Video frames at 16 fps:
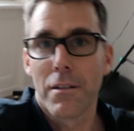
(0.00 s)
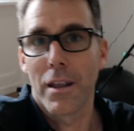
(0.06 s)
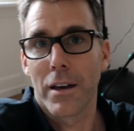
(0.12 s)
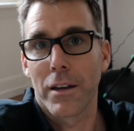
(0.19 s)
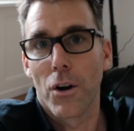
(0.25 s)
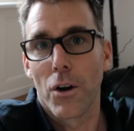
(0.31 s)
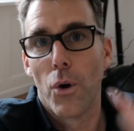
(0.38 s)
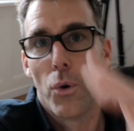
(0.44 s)

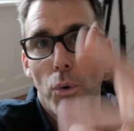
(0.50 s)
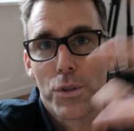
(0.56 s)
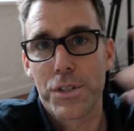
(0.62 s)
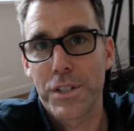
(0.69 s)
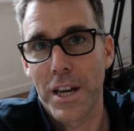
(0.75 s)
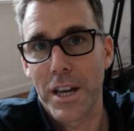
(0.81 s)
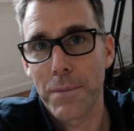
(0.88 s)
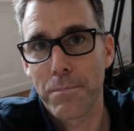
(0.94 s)
like a whole
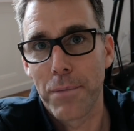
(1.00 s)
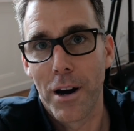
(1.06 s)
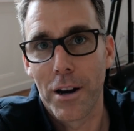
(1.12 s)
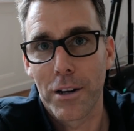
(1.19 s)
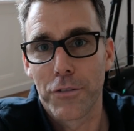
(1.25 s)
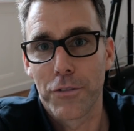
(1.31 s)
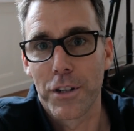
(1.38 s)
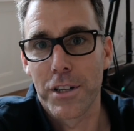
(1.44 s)
skate
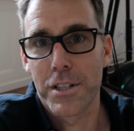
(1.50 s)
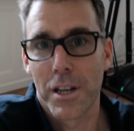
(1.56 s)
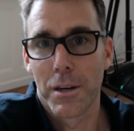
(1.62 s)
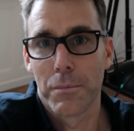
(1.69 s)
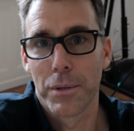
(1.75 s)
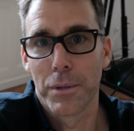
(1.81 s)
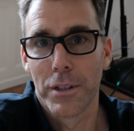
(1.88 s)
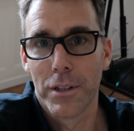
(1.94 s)
park for
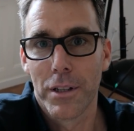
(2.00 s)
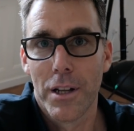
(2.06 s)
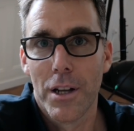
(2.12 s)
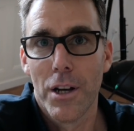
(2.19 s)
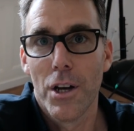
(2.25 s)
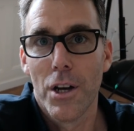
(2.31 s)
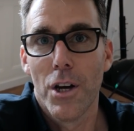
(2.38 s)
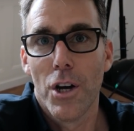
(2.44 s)
example,
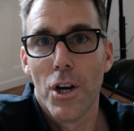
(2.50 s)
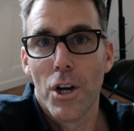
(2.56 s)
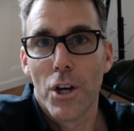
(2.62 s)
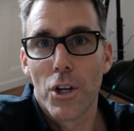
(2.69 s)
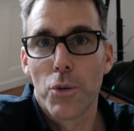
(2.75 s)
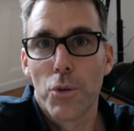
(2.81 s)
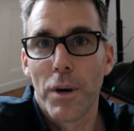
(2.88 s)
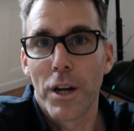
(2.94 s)

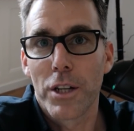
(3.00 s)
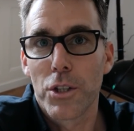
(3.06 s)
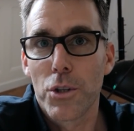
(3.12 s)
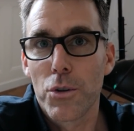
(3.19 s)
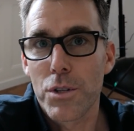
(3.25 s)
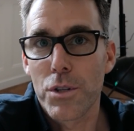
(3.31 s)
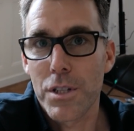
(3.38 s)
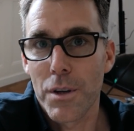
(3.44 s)
you might
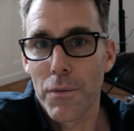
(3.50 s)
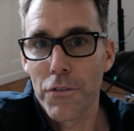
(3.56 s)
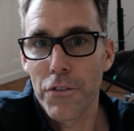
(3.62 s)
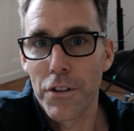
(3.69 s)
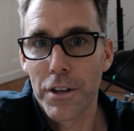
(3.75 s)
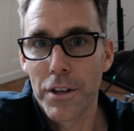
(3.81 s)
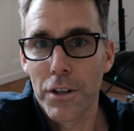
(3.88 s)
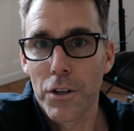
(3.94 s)
use
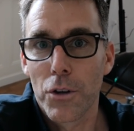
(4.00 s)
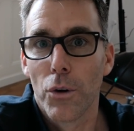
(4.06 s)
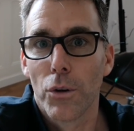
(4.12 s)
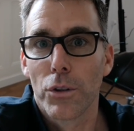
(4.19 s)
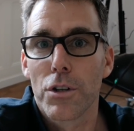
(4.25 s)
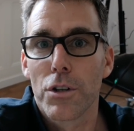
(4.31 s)
something called